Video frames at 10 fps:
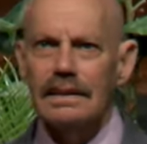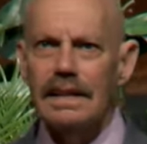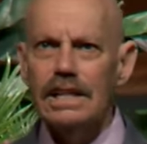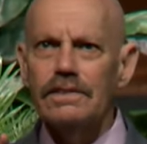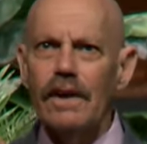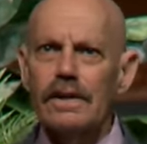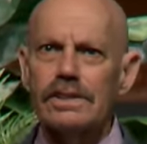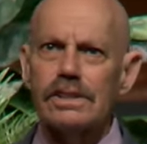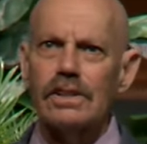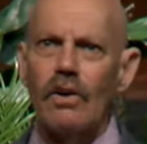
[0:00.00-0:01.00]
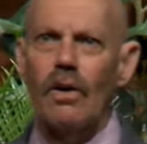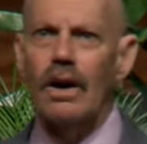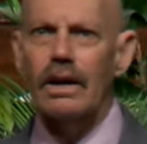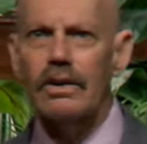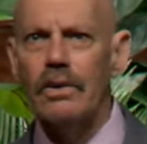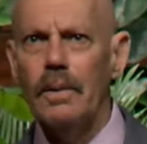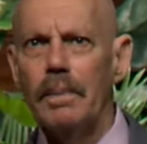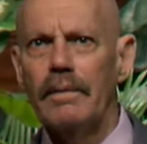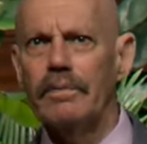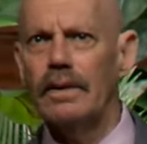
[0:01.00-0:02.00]
these verses are a group
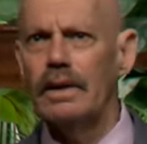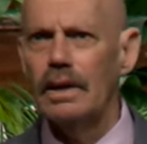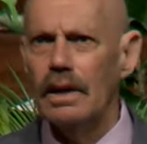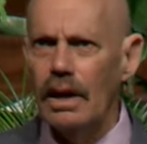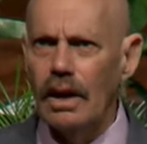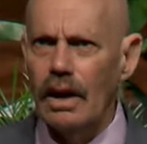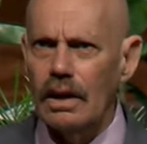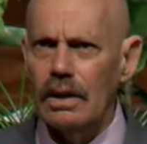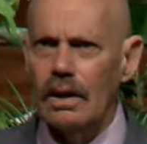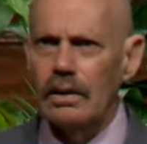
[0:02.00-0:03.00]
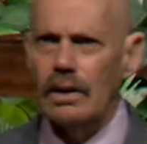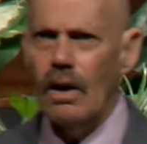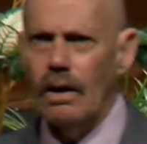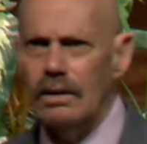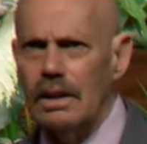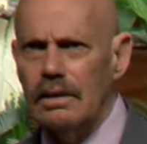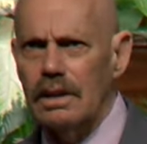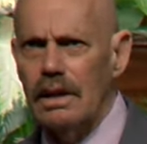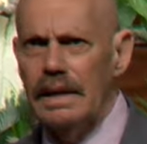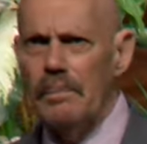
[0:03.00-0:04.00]
of called
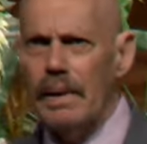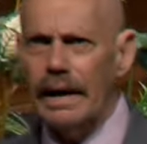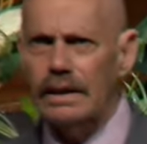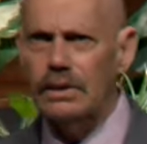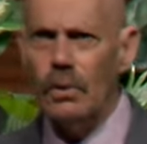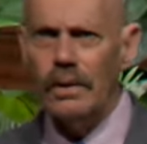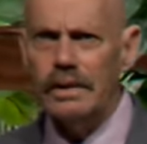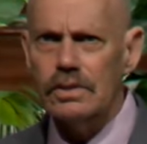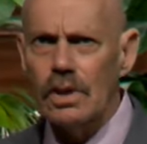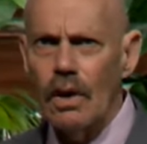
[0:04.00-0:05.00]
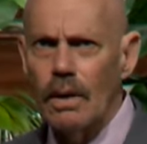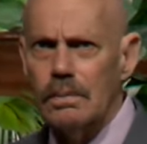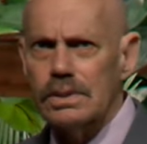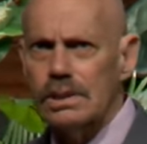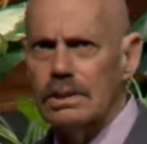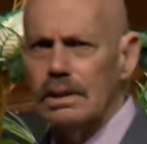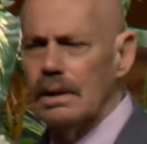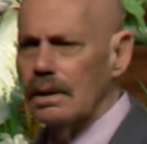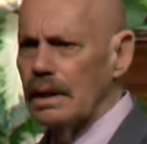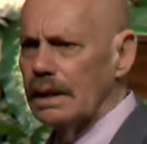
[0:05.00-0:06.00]
the imprecatory psalms.
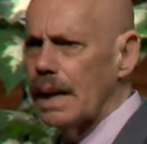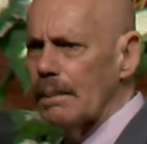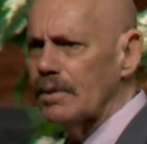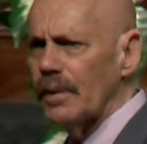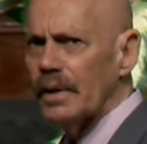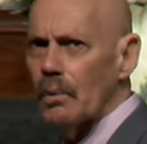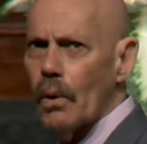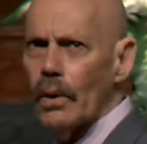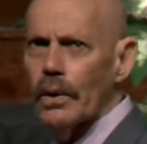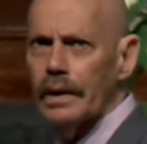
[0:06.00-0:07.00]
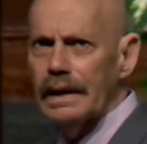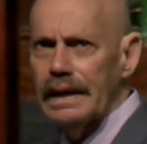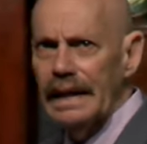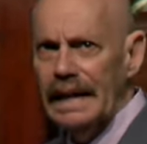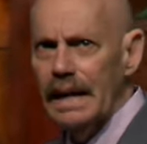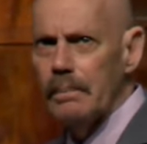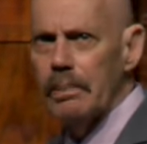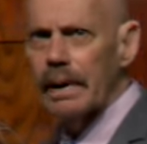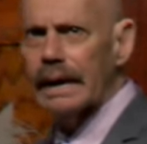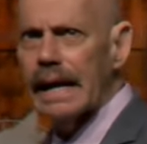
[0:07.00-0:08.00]
It comes from the word
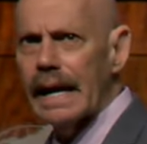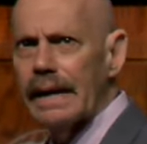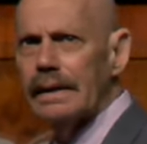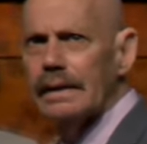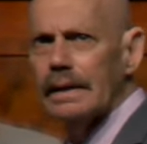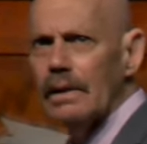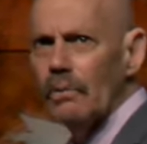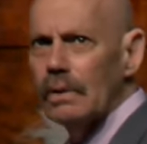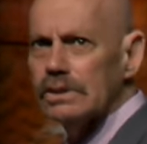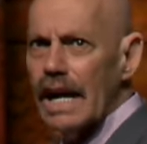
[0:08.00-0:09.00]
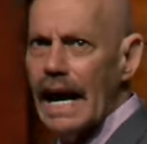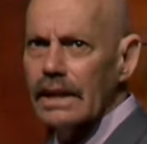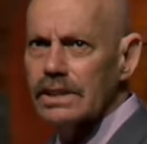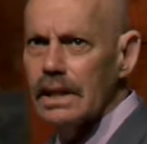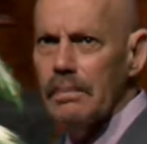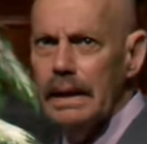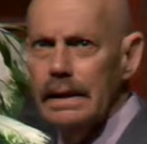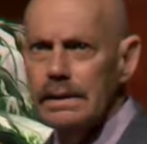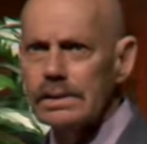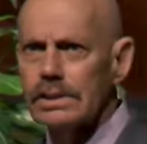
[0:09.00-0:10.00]
imprecate, which actually
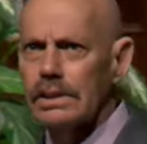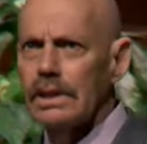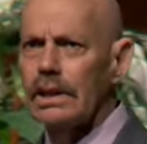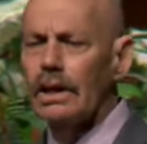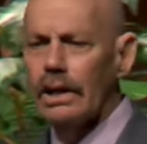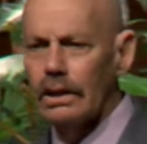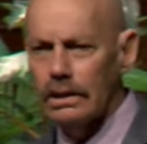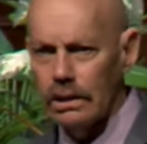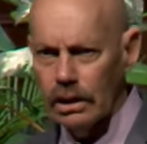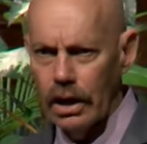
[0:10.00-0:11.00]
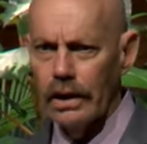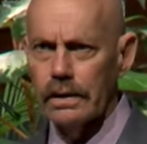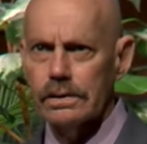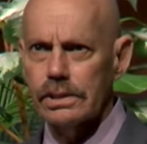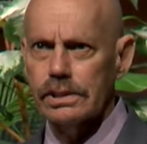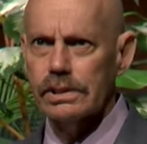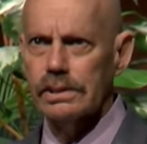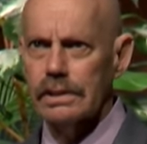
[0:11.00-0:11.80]
means curse.